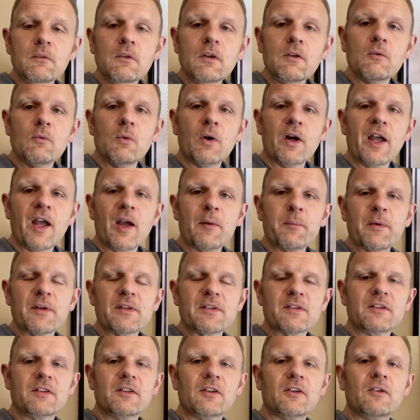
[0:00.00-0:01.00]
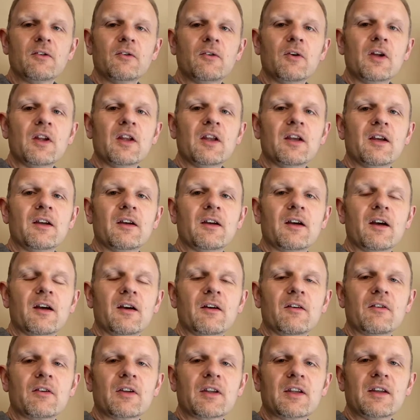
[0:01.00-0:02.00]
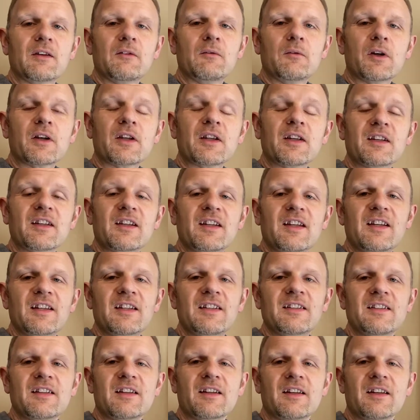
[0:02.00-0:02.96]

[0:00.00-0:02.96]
what happens, what can kids,